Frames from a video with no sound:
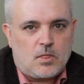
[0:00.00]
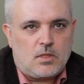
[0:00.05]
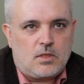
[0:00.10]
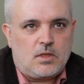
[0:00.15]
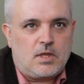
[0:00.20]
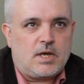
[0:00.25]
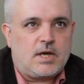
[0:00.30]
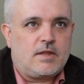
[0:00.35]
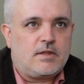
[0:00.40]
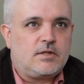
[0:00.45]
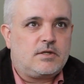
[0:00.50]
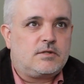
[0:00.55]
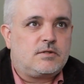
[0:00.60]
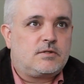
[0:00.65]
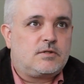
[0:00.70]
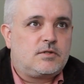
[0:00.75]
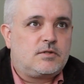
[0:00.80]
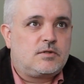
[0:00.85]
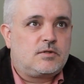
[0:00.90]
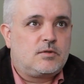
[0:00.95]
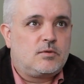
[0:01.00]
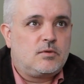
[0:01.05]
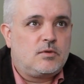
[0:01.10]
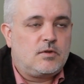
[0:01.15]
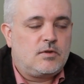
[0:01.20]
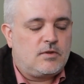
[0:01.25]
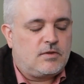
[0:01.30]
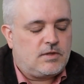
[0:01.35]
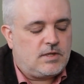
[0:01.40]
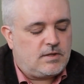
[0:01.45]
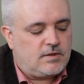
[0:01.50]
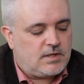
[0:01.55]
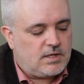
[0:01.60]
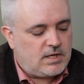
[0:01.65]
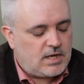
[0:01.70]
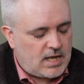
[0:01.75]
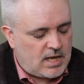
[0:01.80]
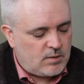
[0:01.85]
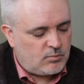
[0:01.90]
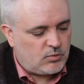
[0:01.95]
Yeah, the
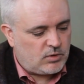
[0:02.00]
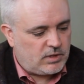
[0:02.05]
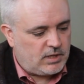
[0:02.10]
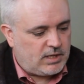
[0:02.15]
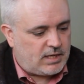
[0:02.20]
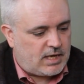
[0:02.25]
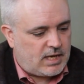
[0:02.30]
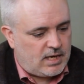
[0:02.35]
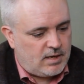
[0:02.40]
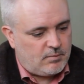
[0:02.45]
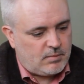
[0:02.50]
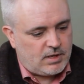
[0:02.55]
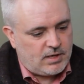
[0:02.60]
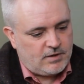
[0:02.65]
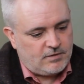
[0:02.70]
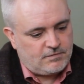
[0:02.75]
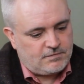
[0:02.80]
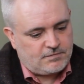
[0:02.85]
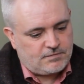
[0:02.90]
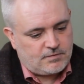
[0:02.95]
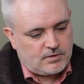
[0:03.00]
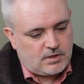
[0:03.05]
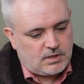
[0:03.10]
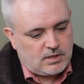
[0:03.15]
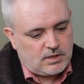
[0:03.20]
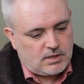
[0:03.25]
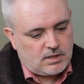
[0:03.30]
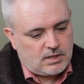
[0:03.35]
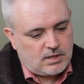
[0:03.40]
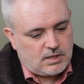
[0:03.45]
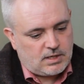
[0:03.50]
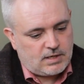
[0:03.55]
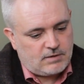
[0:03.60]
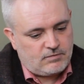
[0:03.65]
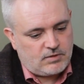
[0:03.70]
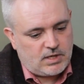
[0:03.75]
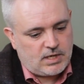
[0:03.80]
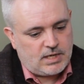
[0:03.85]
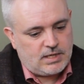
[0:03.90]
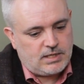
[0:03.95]
name really came out of
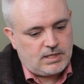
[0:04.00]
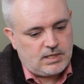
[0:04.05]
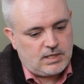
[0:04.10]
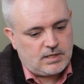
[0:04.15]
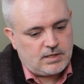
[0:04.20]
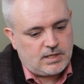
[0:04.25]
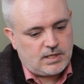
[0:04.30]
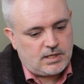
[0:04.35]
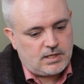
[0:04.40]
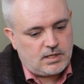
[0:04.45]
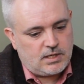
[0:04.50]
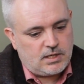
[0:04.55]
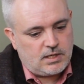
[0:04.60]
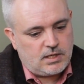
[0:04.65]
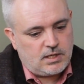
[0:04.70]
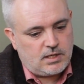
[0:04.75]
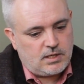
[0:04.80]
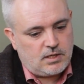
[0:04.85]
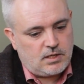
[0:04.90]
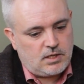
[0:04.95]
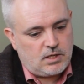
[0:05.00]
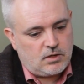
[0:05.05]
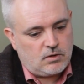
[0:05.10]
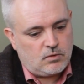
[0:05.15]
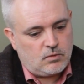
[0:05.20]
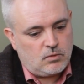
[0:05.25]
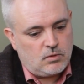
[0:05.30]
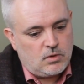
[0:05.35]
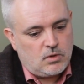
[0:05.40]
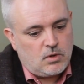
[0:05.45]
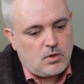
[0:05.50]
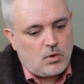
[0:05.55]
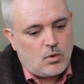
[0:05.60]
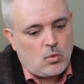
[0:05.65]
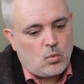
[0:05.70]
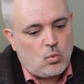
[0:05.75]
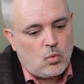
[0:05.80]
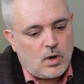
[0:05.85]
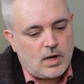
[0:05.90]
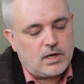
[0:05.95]
the idea that, you know,
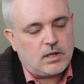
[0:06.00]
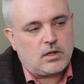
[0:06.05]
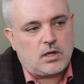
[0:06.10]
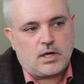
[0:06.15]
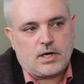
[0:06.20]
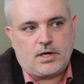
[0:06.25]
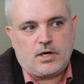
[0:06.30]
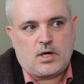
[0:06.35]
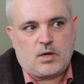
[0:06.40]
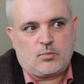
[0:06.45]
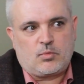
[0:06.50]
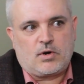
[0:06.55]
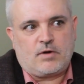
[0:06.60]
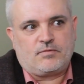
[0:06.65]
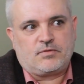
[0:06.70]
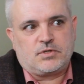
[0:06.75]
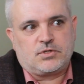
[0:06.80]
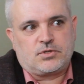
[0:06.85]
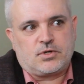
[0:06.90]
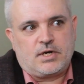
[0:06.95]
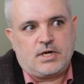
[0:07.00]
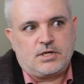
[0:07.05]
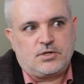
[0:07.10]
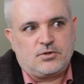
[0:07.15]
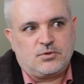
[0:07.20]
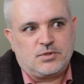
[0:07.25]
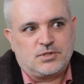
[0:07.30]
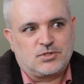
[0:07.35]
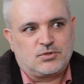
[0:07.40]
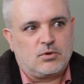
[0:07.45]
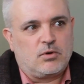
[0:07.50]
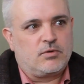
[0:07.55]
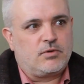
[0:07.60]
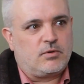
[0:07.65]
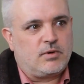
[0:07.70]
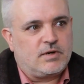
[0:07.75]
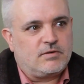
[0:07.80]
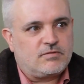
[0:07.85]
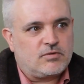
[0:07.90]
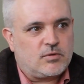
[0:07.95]
what a lot of nonprofits are trying to do is grow
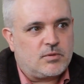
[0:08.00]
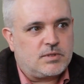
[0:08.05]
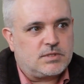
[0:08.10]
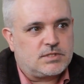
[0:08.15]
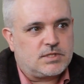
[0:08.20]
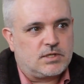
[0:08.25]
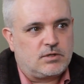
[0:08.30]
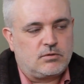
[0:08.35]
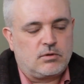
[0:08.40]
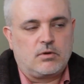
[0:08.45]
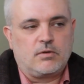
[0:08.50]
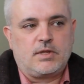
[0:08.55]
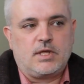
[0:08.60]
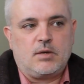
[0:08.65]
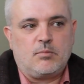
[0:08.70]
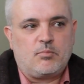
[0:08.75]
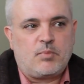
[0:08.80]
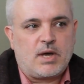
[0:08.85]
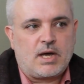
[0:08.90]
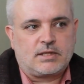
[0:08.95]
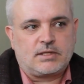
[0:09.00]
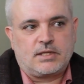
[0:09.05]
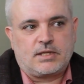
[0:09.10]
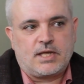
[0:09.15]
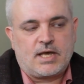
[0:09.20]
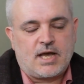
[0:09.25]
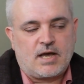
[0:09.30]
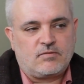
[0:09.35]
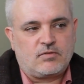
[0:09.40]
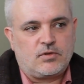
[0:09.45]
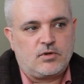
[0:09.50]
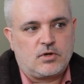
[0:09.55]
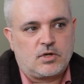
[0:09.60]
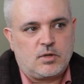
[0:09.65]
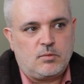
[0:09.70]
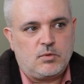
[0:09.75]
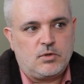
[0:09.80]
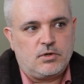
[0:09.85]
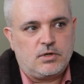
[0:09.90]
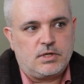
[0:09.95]
their influence and grow the impact that they have on their
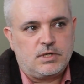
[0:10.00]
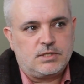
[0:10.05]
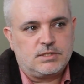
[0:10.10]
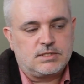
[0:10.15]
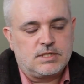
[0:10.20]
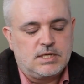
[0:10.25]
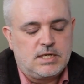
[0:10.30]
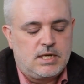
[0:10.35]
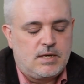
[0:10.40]
communities.